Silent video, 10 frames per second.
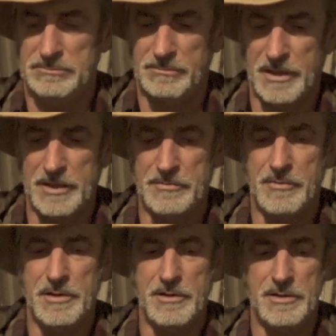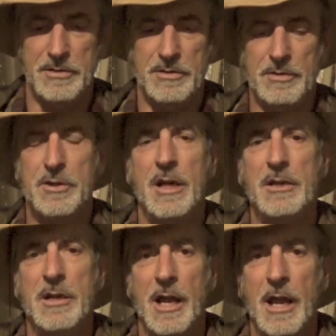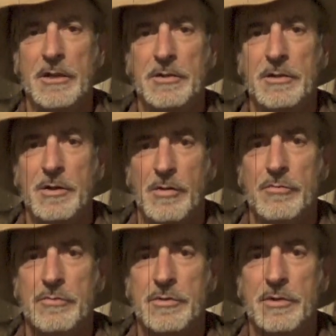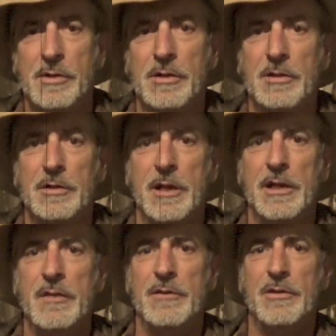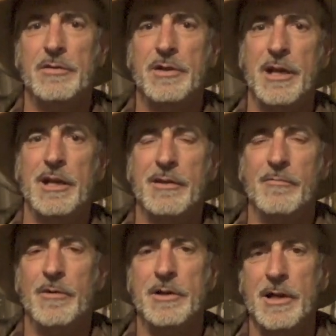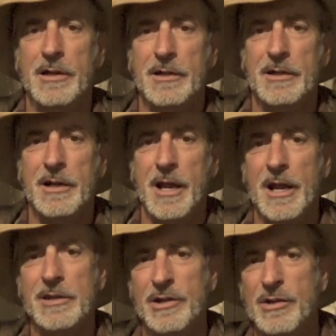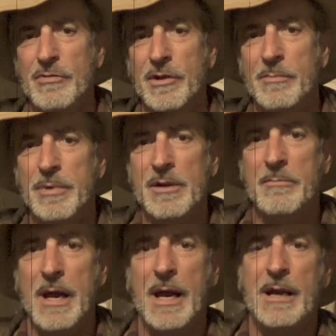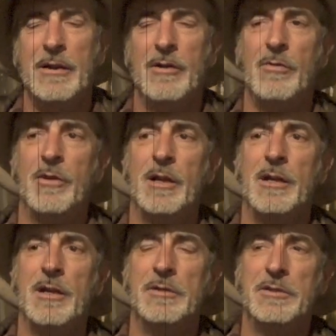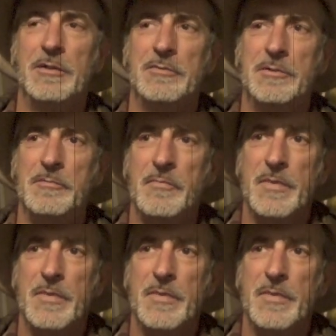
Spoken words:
place where you check your hats and coats, and they give you a little ticket and whatnot, and then they'd hang your coat up in the back and all that kind of stuff. So